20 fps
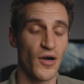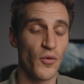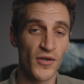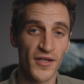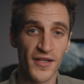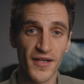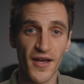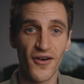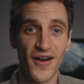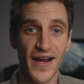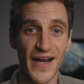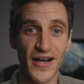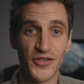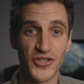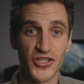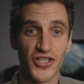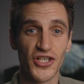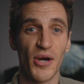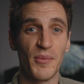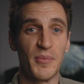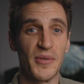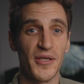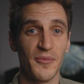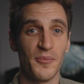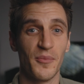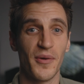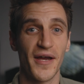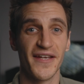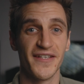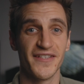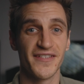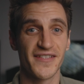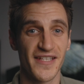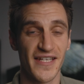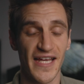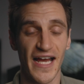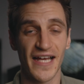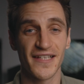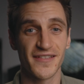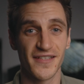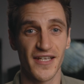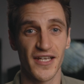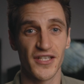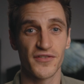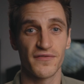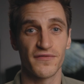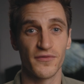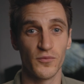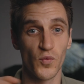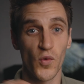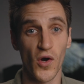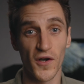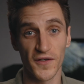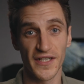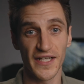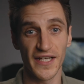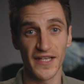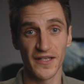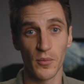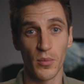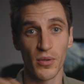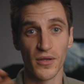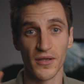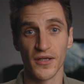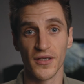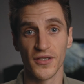I want to know how you copy and paste the assets from one clip